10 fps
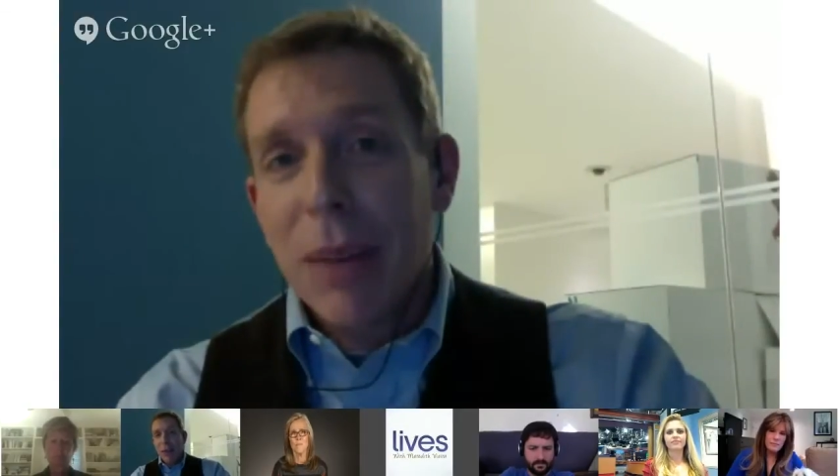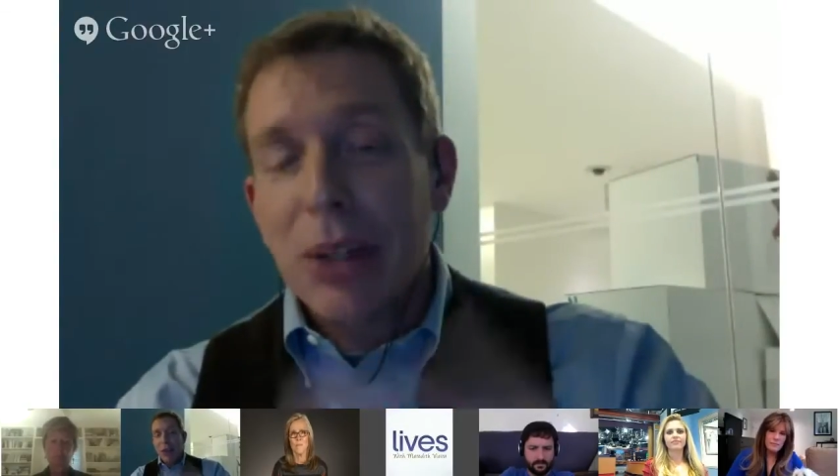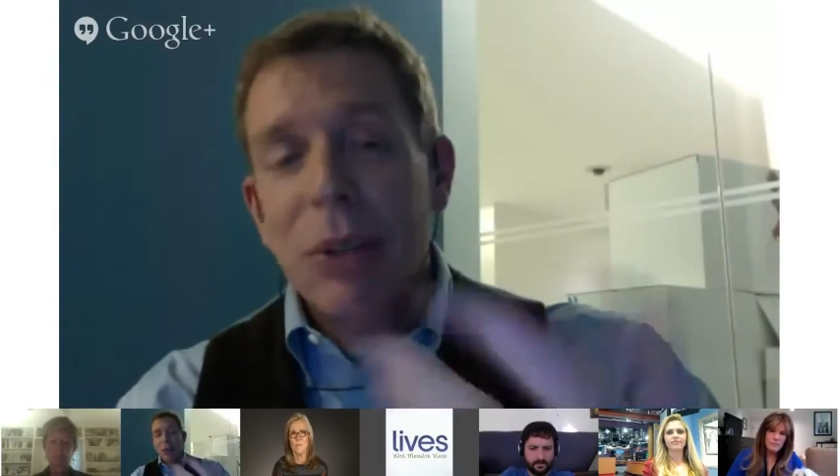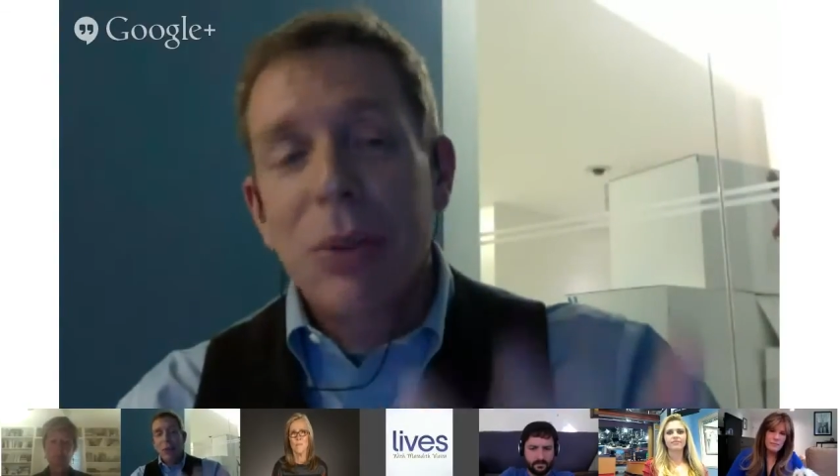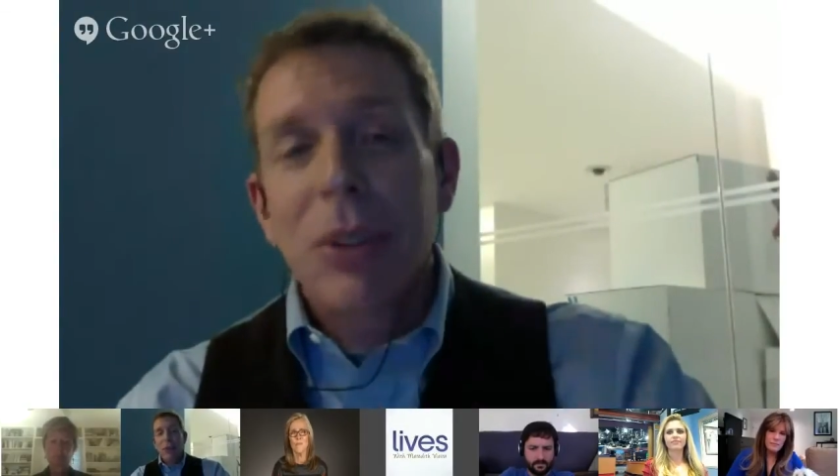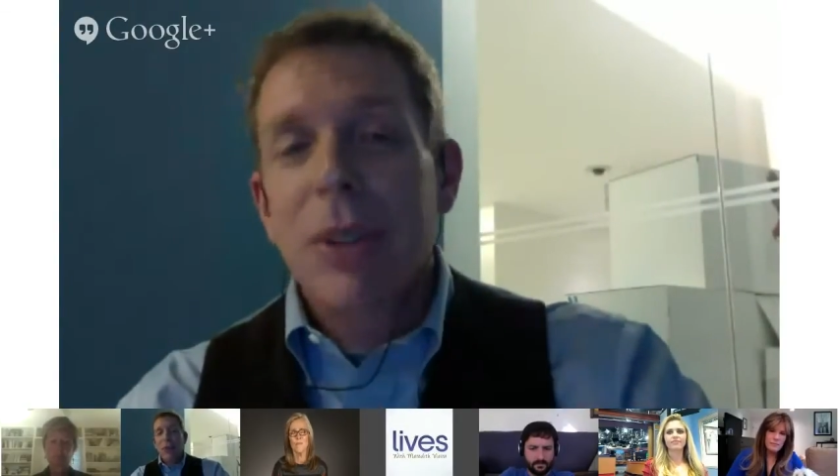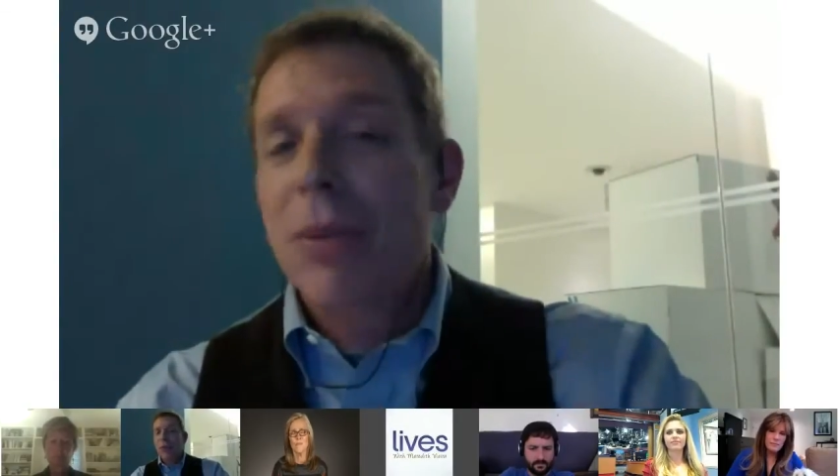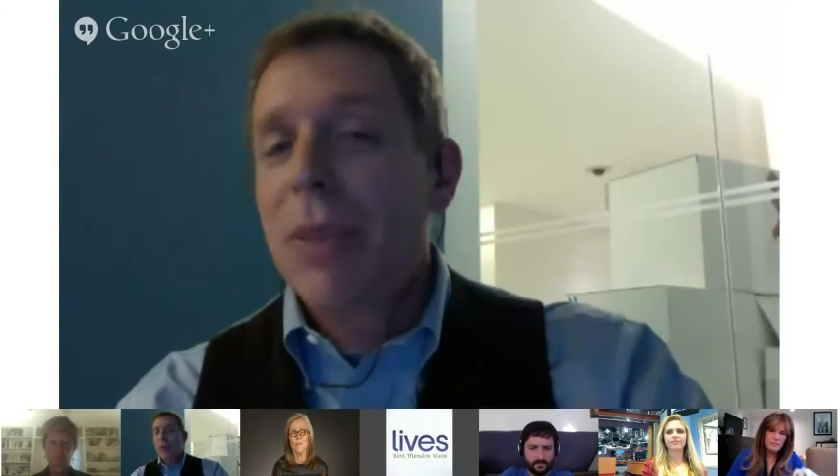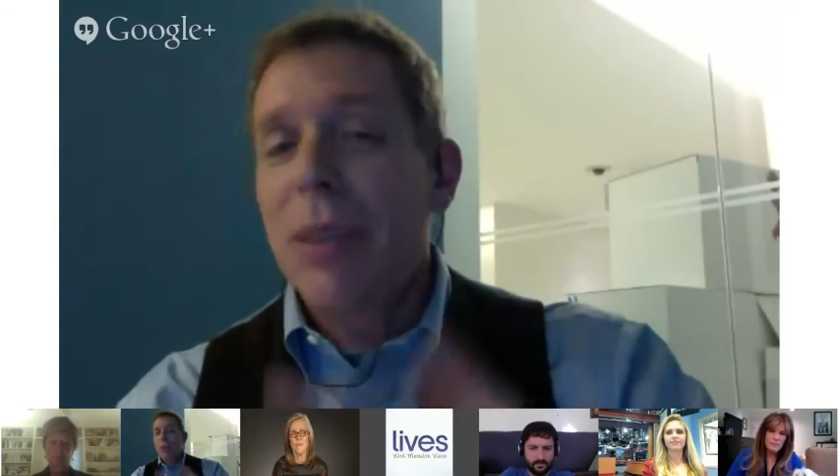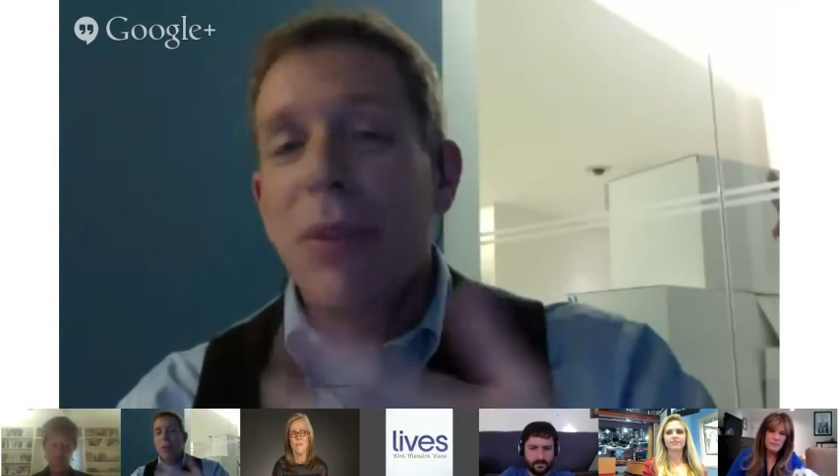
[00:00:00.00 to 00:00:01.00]
So
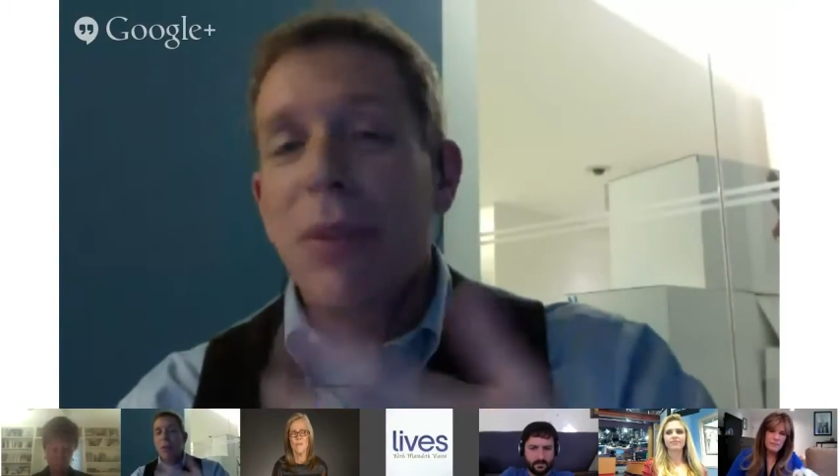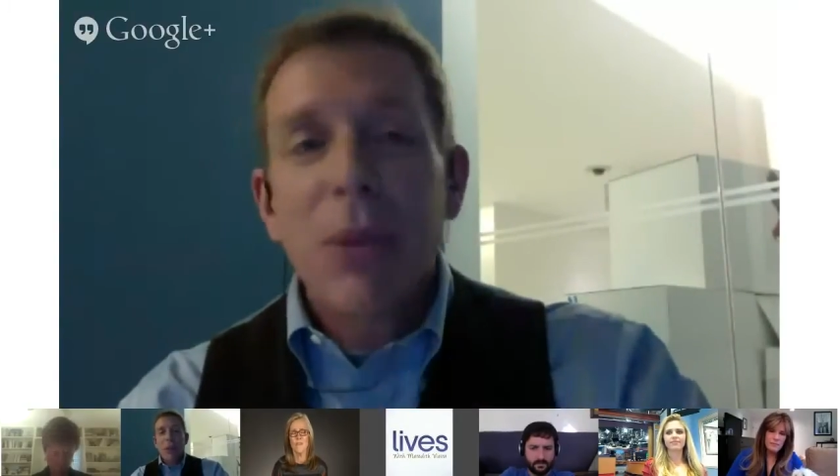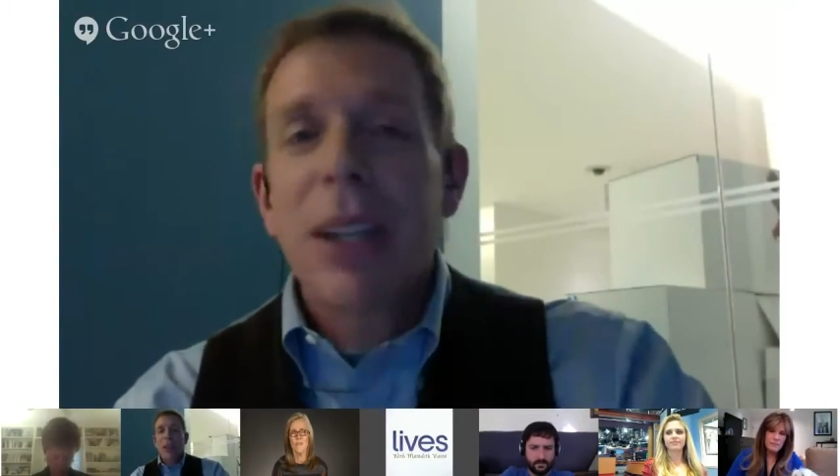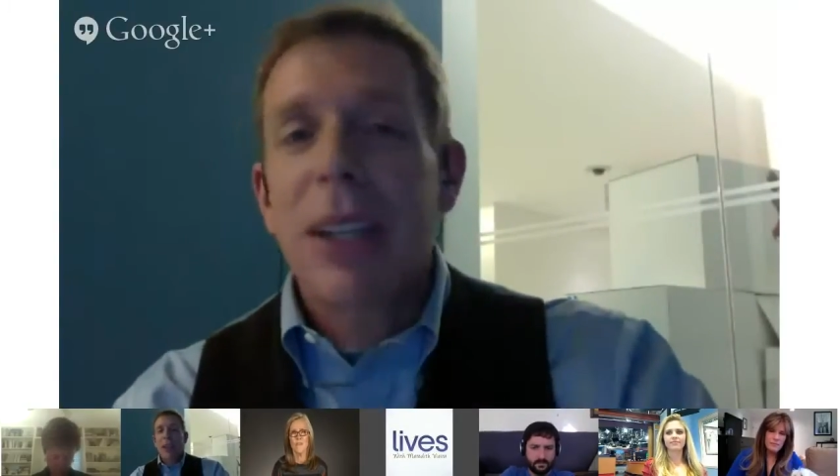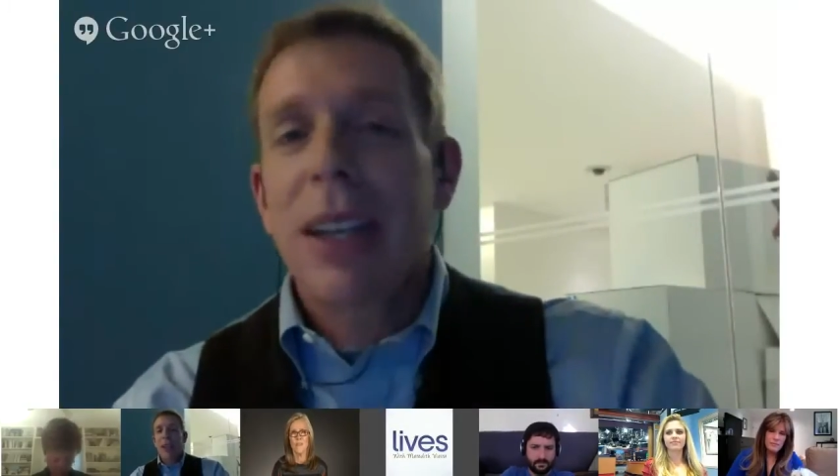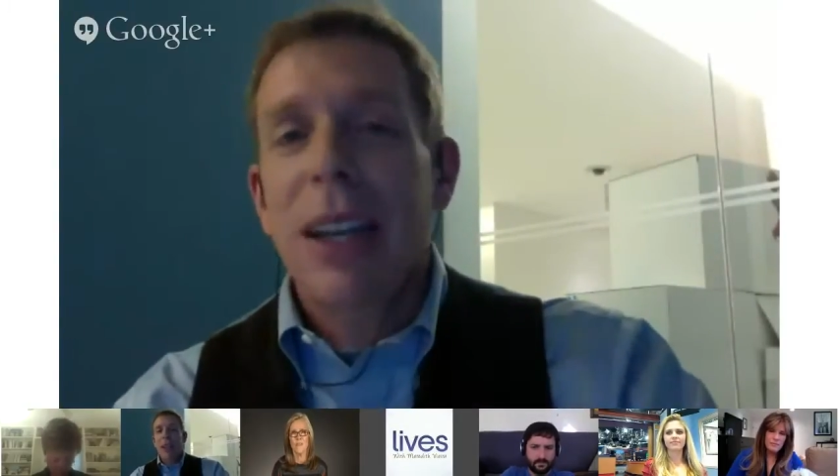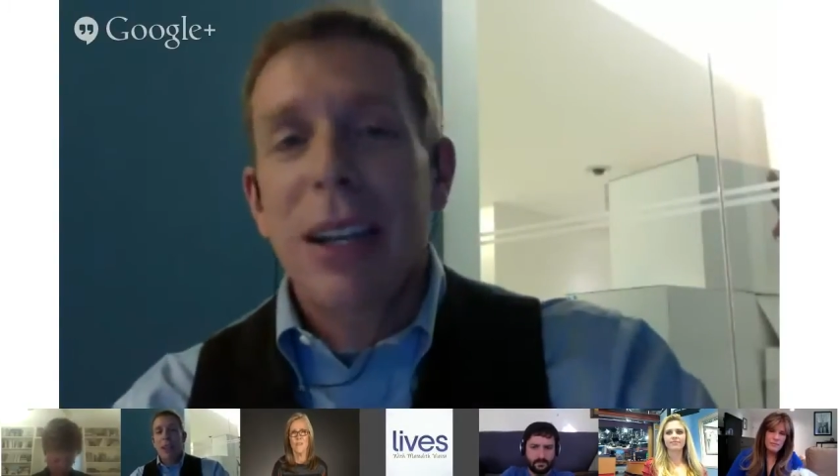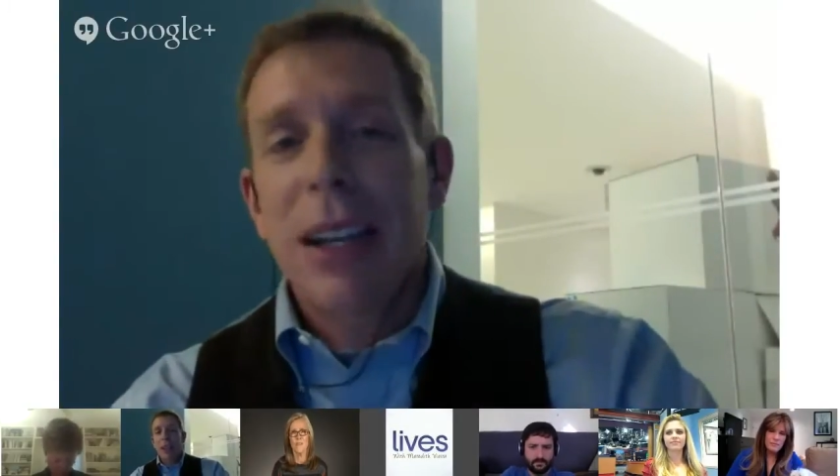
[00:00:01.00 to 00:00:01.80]
if anyone has had